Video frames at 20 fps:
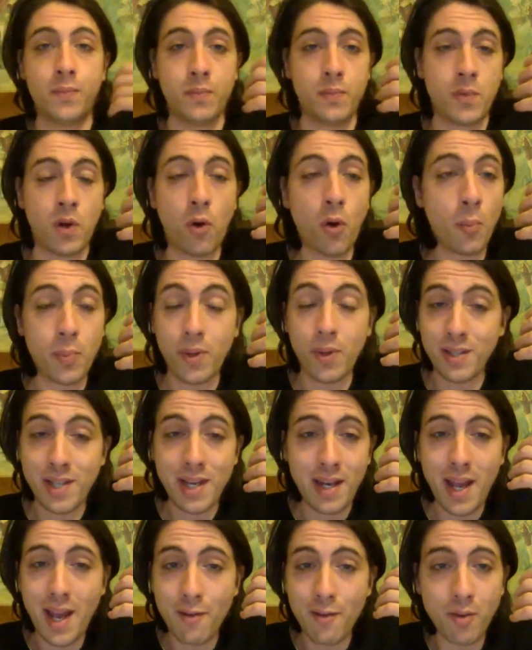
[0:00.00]
hope
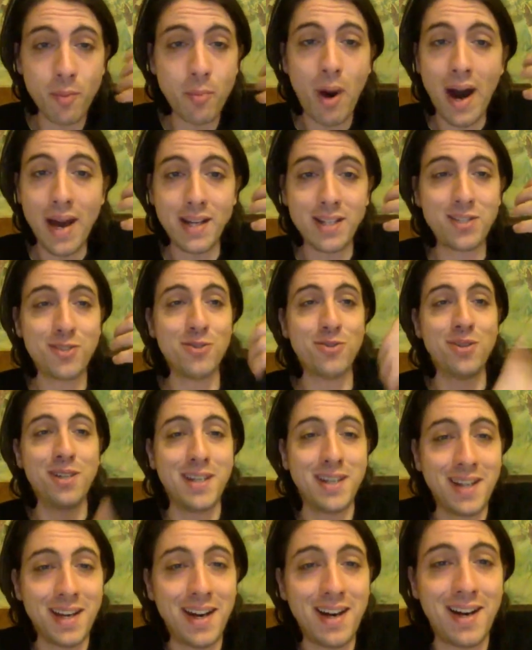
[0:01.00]
that everybody's
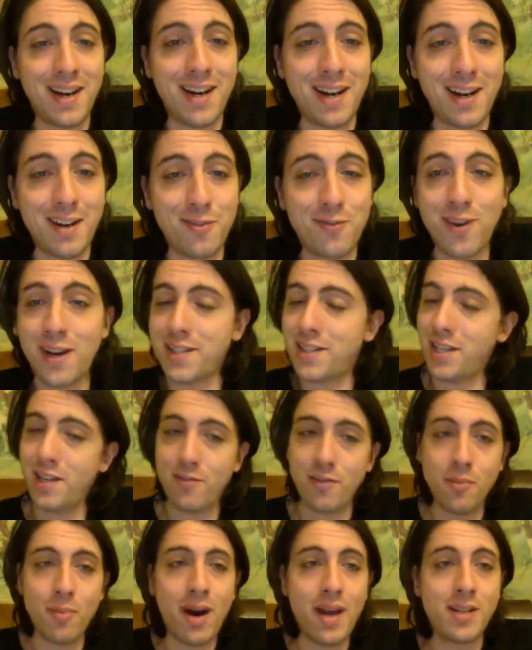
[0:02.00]
doing fine, that
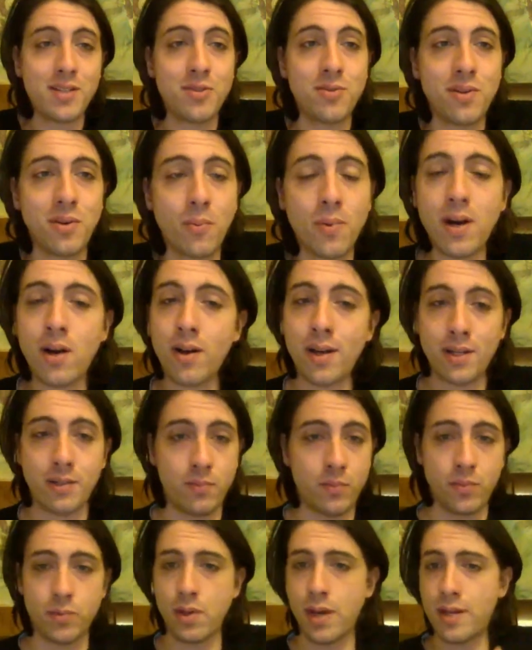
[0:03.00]
everybody's doing well. And
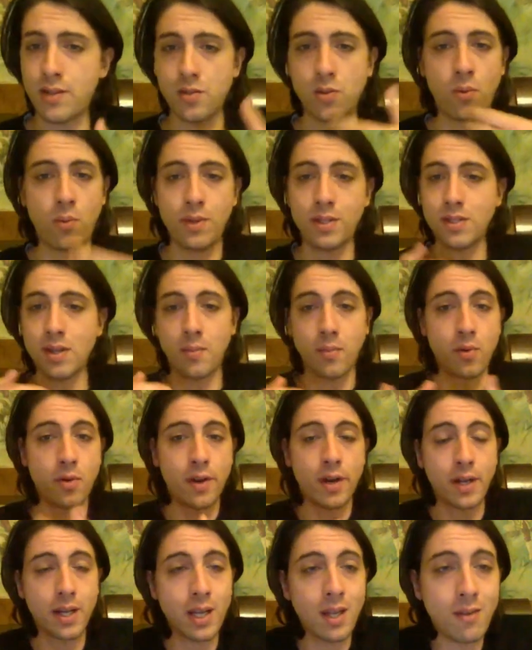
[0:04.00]
as always, I'm
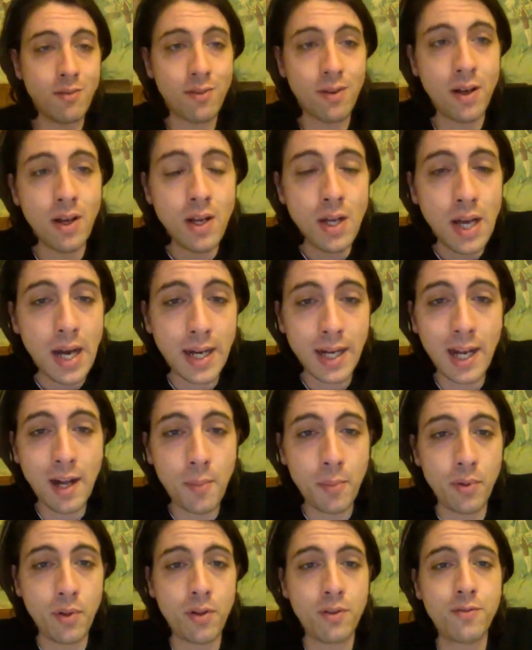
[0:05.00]
gonna give a
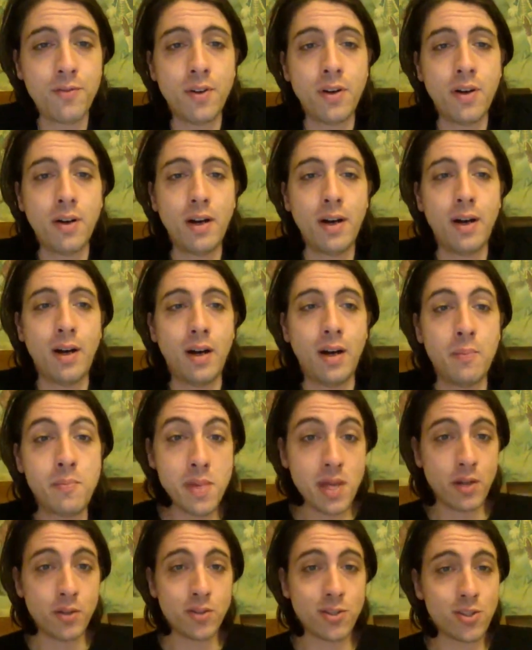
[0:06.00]
couple of
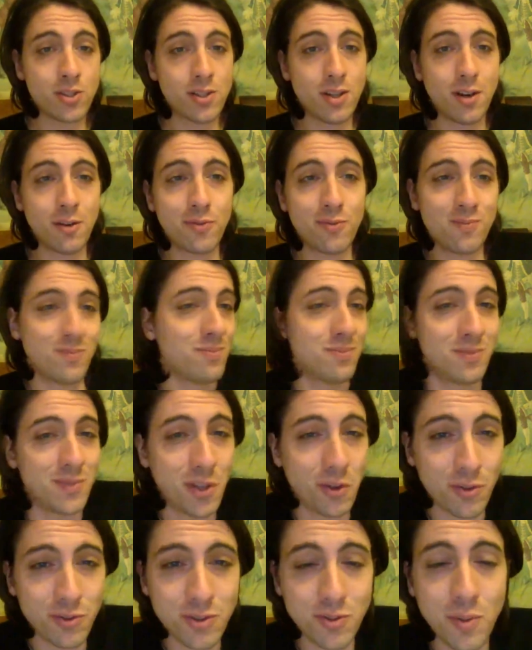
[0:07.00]
minutes, to
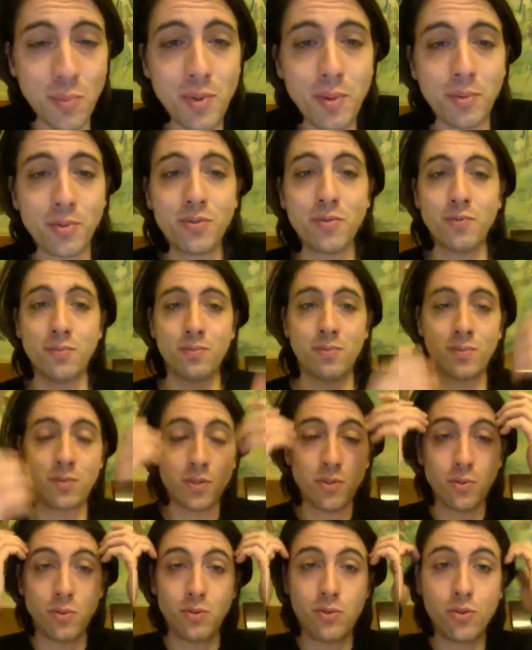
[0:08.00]
the people
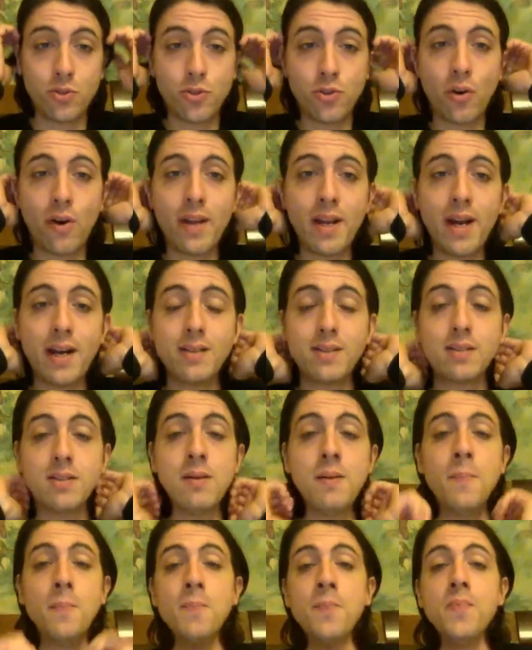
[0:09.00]
to join us.
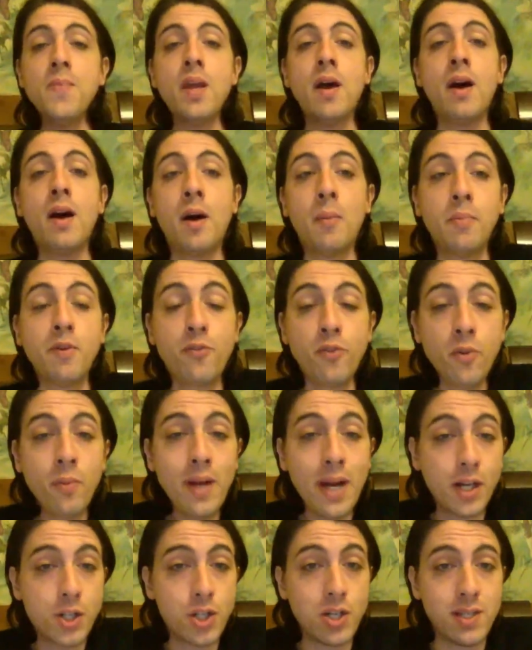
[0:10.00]
Before we
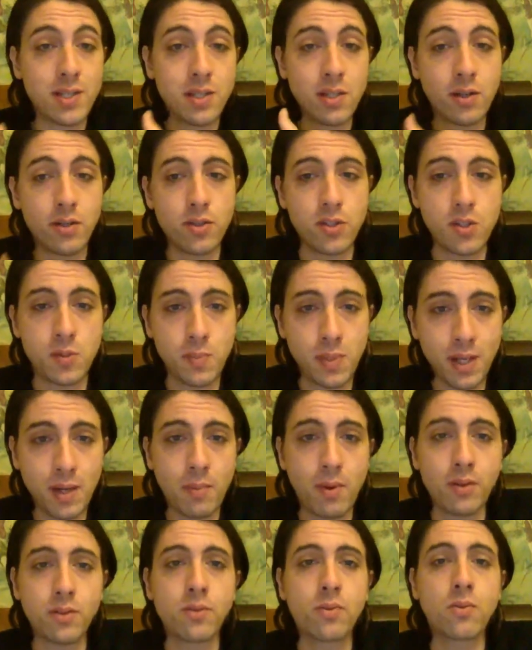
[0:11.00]
actually start to speak
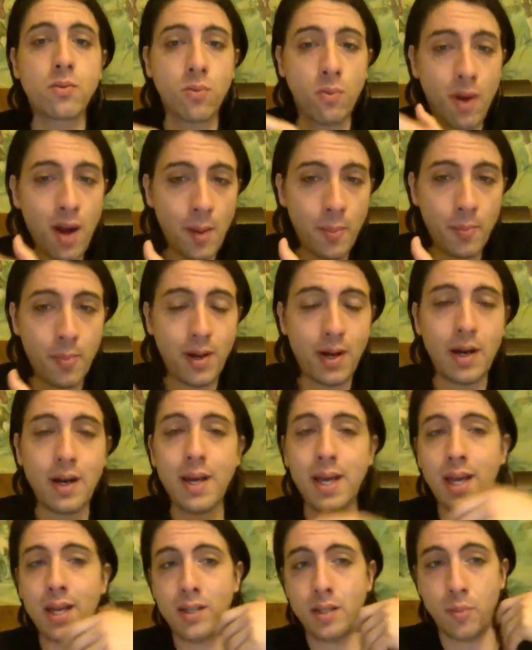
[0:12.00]
about grappa
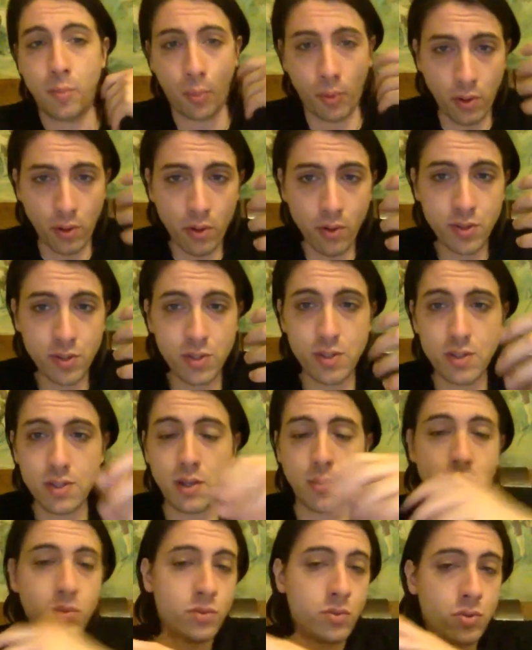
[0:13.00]
and the process,
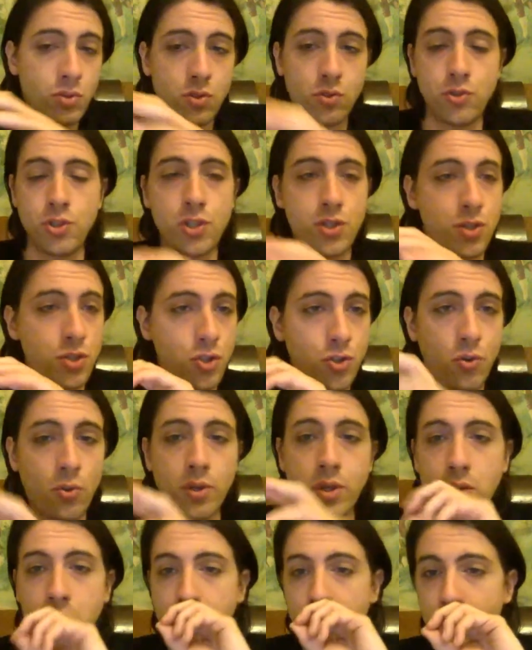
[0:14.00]
I want to just show
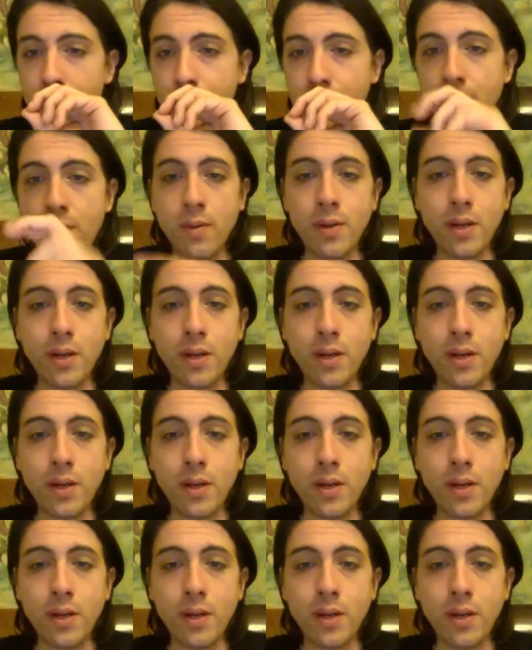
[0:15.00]
you very